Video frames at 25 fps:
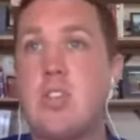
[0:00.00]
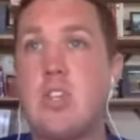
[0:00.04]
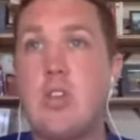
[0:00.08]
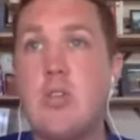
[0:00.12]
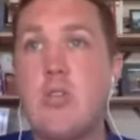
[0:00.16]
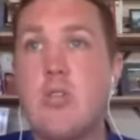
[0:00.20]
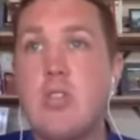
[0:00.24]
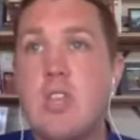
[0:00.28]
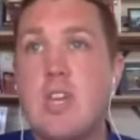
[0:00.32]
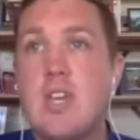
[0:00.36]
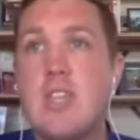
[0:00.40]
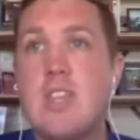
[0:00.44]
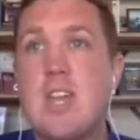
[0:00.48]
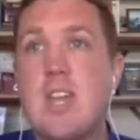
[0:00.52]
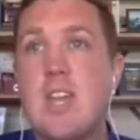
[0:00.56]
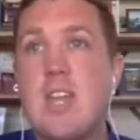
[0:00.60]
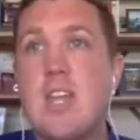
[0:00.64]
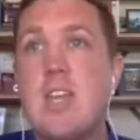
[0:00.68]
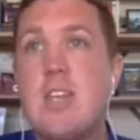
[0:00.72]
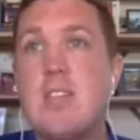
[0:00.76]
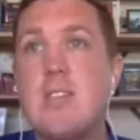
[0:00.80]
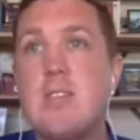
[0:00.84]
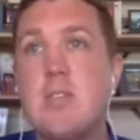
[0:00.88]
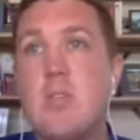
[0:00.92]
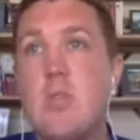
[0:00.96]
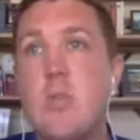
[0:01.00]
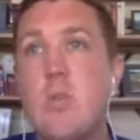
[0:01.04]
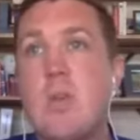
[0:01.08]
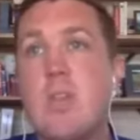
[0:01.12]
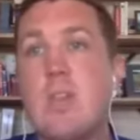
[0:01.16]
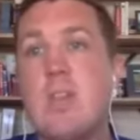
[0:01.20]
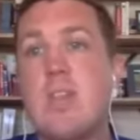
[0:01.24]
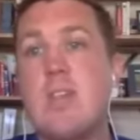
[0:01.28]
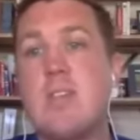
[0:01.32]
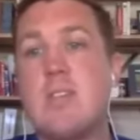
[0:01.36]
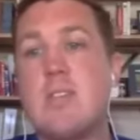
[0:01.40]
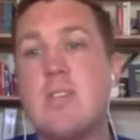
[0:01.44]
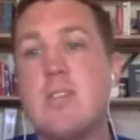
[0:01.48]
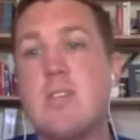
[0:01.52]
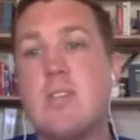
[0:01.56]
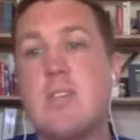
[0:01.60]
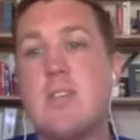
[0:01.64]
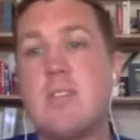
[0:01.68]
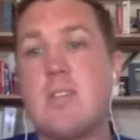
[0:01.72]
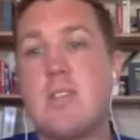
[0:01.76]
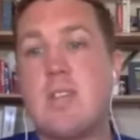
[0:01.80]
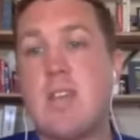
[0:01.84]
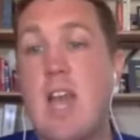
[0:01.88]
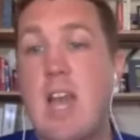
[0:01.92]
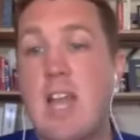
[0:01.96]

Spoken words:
Do you think that he's doing this to